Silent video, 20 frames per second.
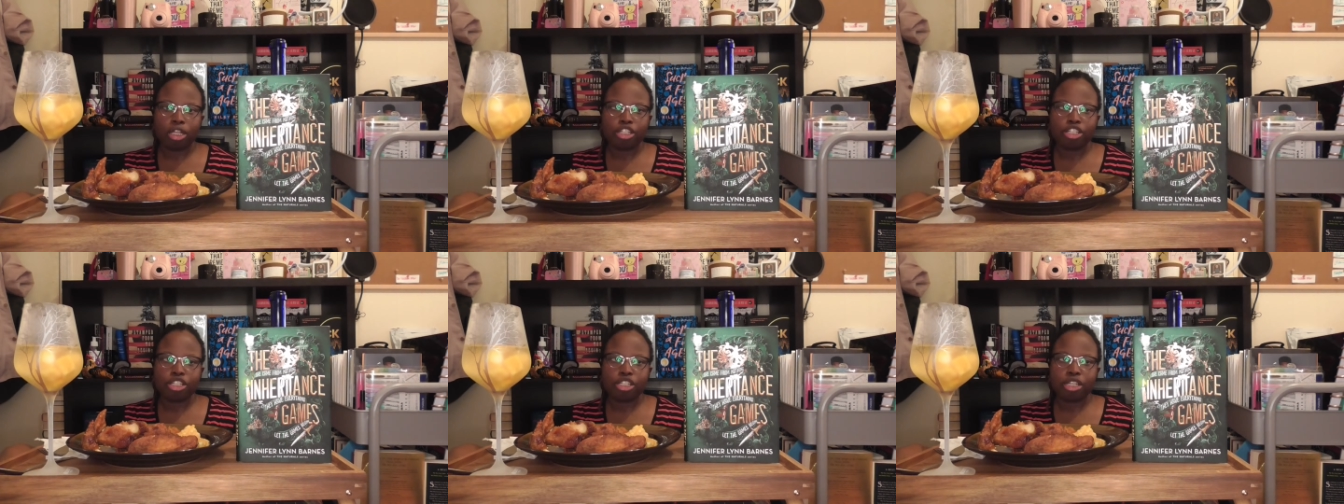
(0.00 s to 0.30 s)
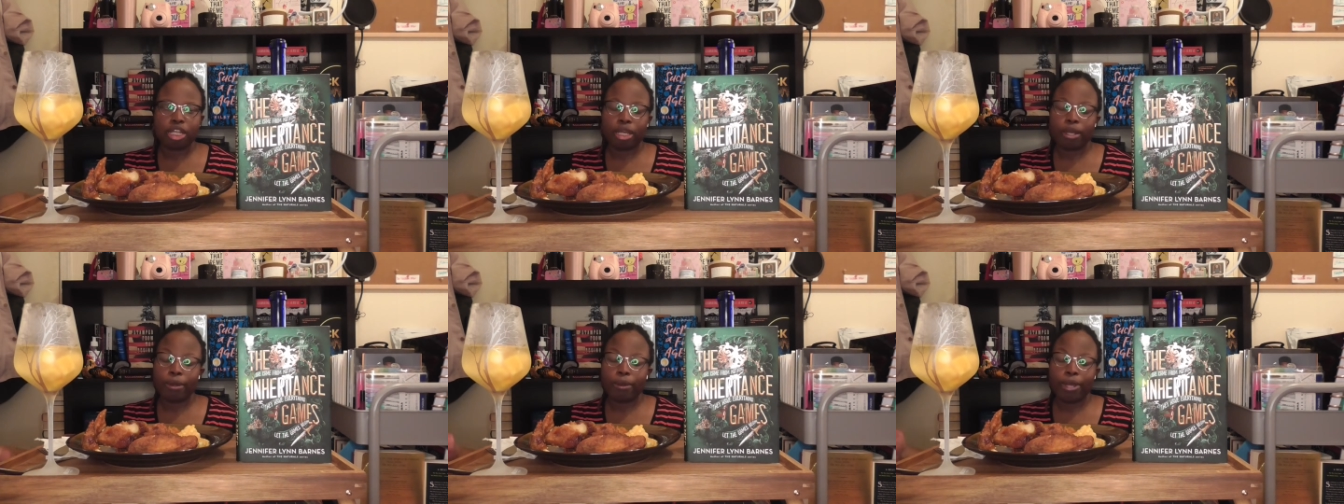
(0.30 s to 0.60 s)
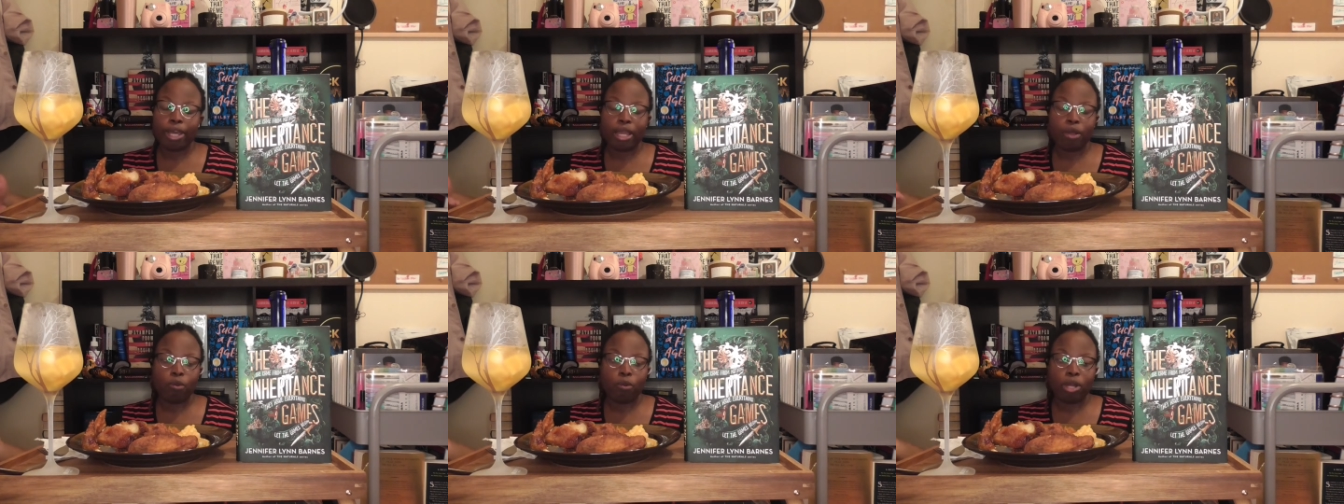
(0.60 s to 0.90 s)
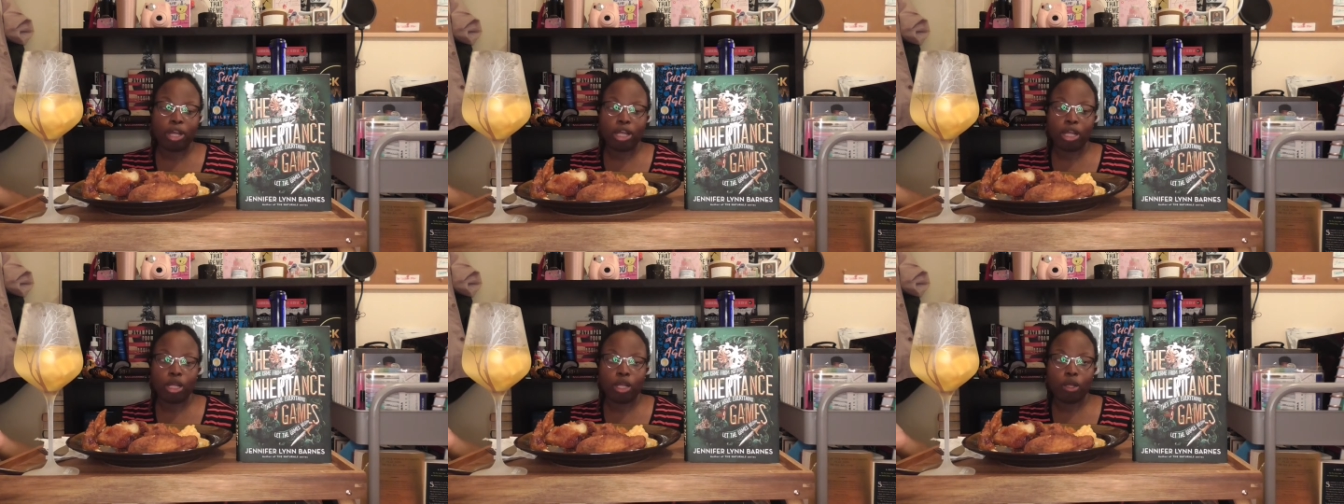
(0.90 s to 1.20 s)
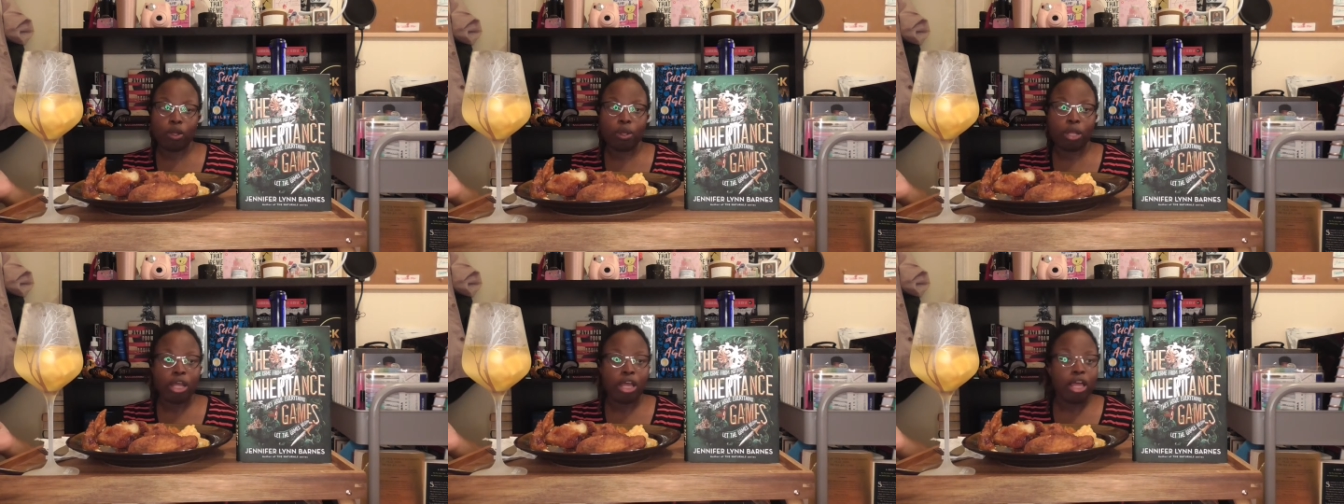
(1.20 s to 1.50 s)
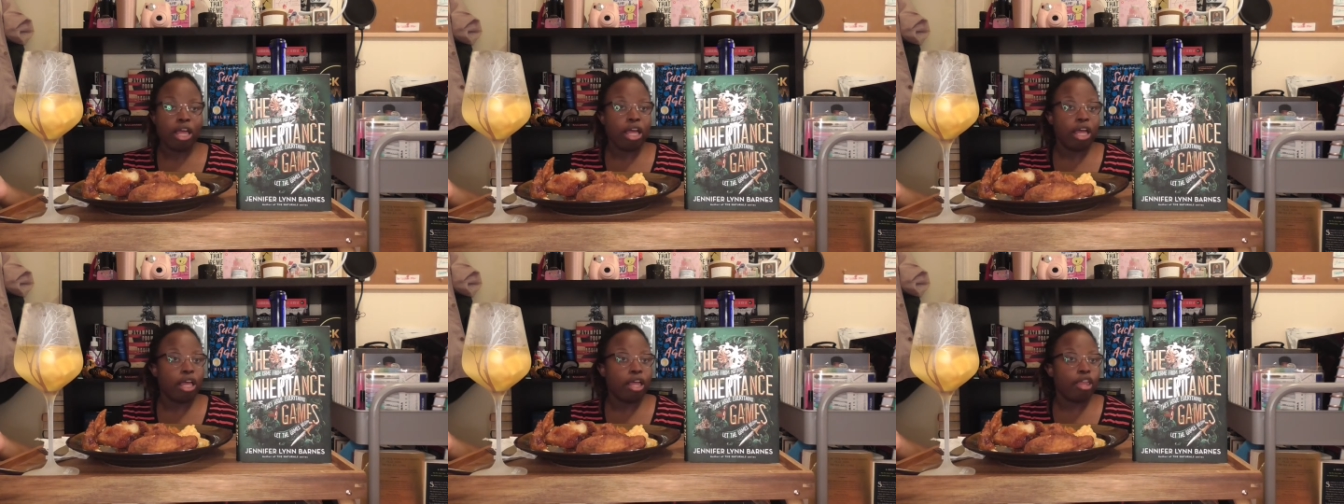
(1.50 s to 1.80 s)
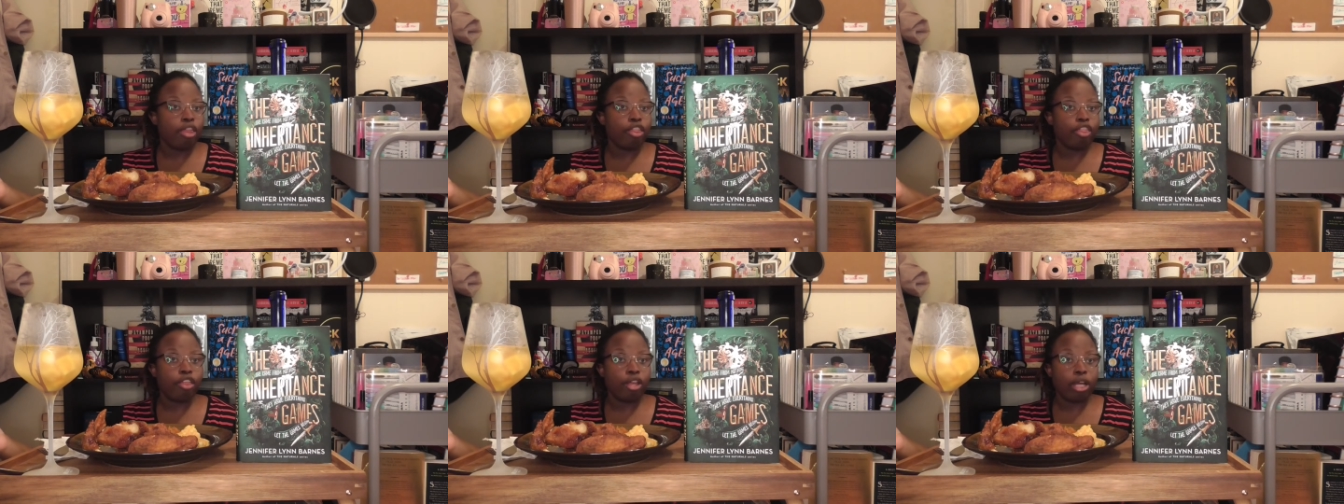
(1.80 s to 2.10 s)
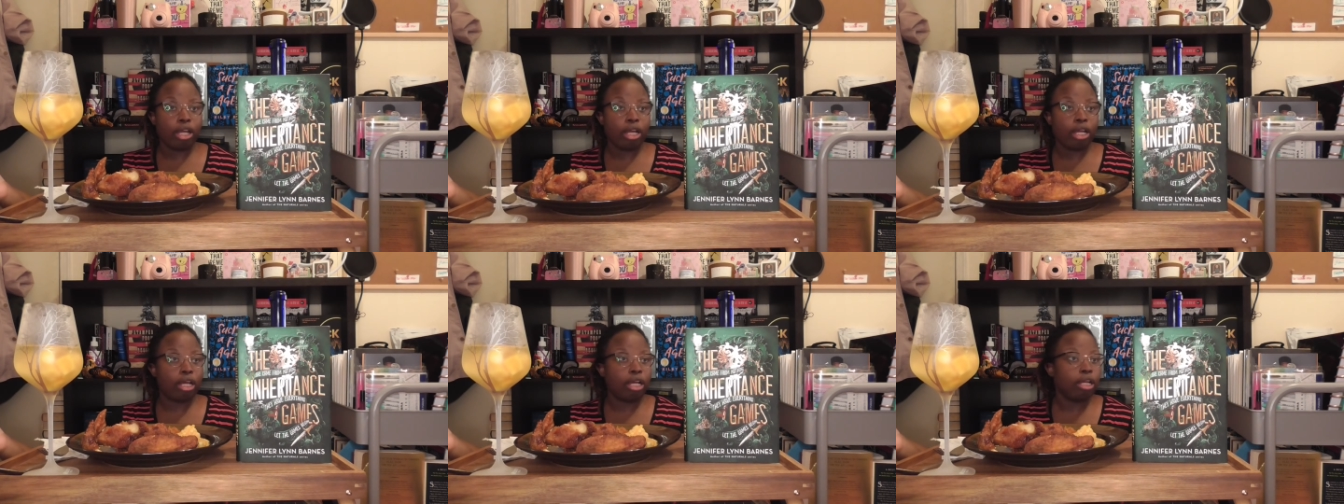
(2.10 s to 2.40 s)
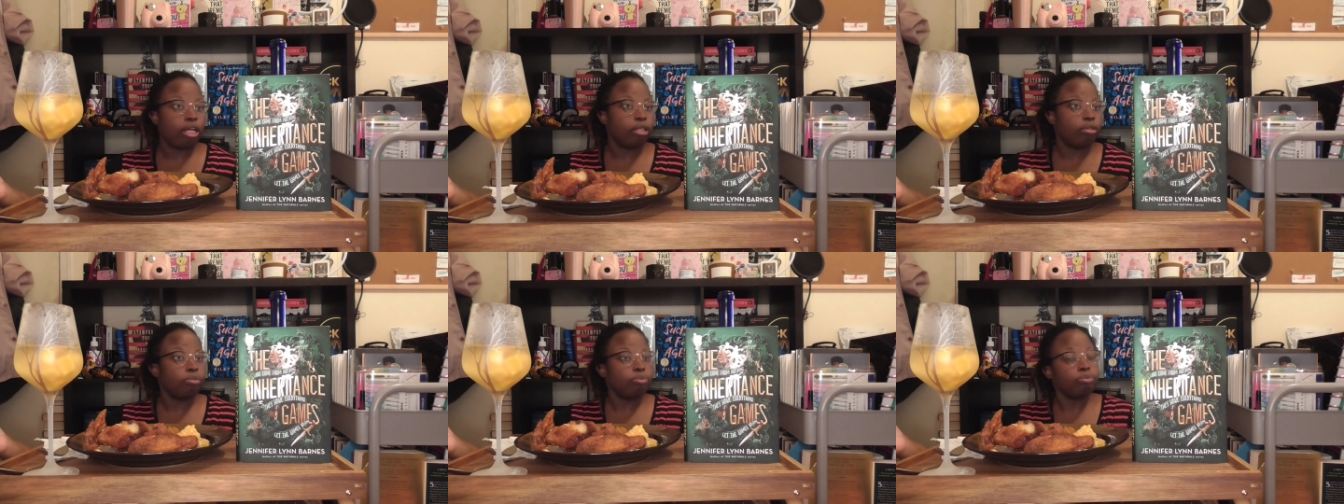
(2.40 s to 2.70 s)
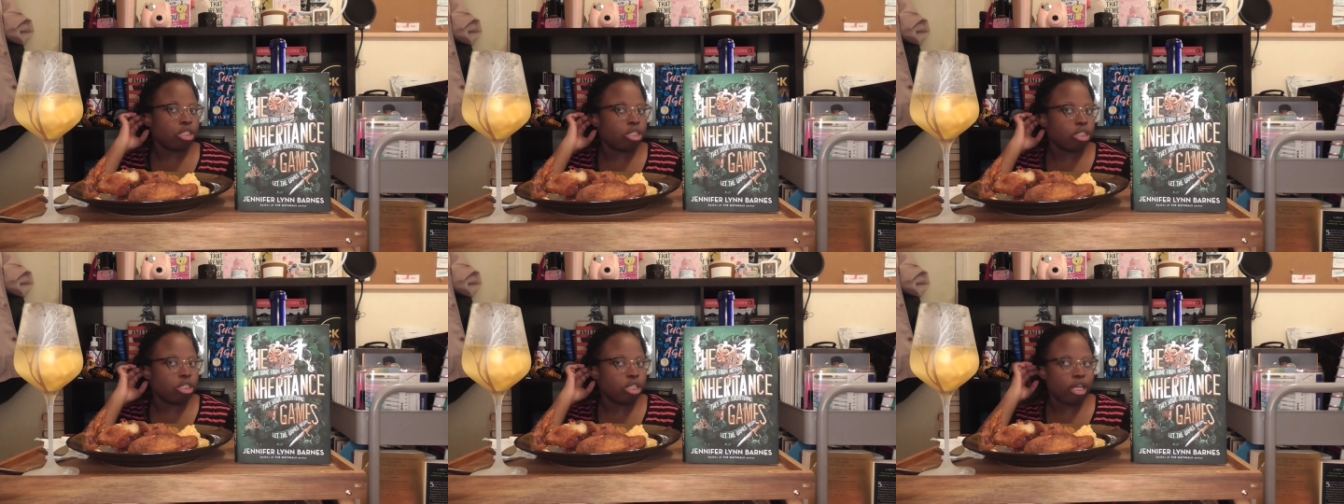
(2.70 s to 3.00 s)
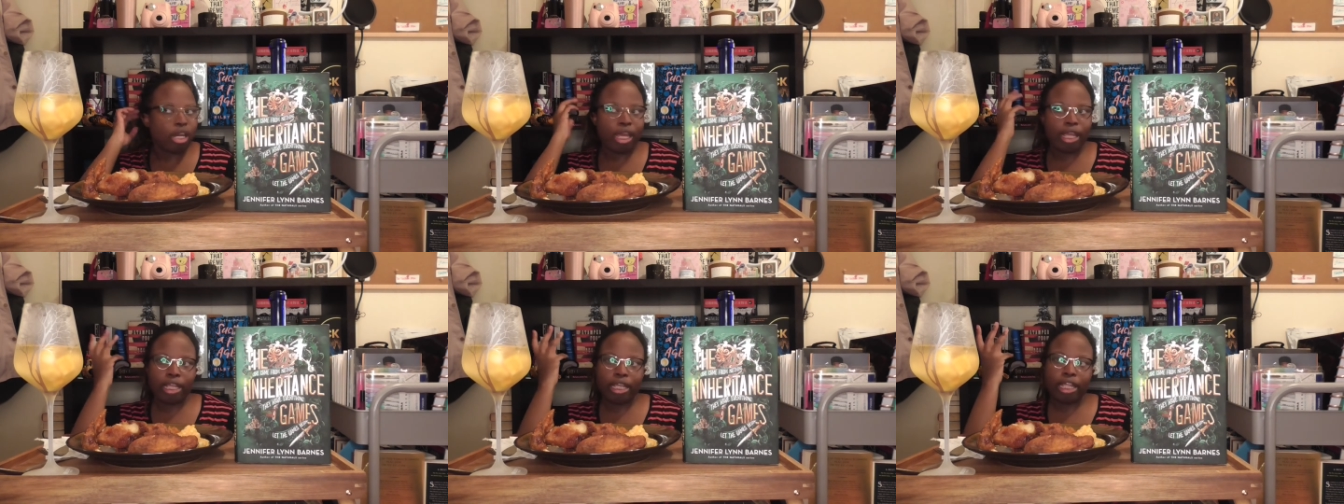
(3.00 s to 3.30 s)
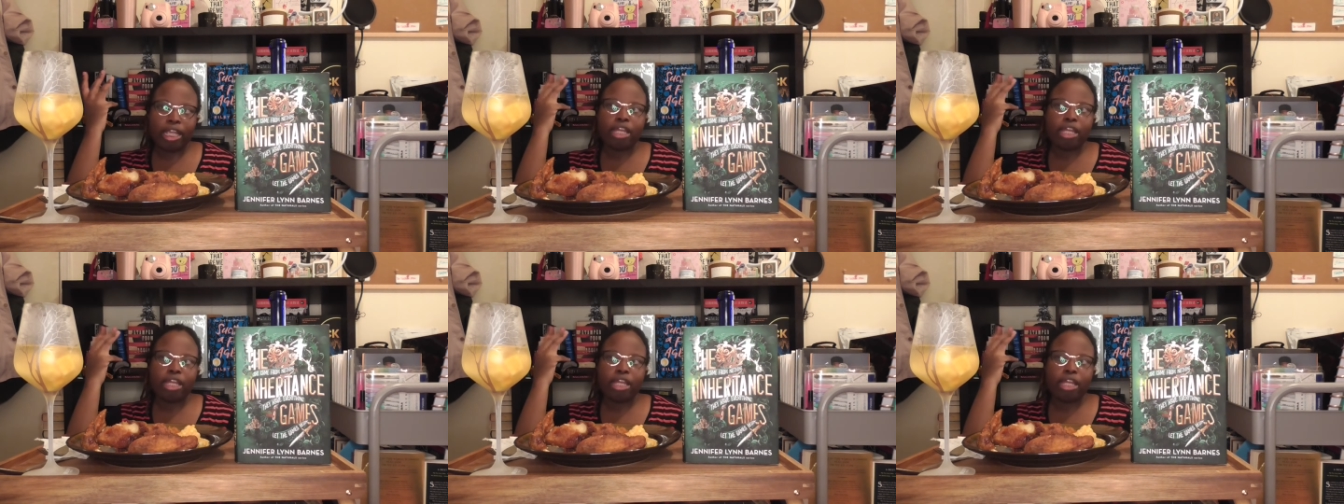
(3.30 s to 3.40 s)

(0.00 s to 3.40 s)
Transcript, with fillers: And she's like, Okay, well, the they're like,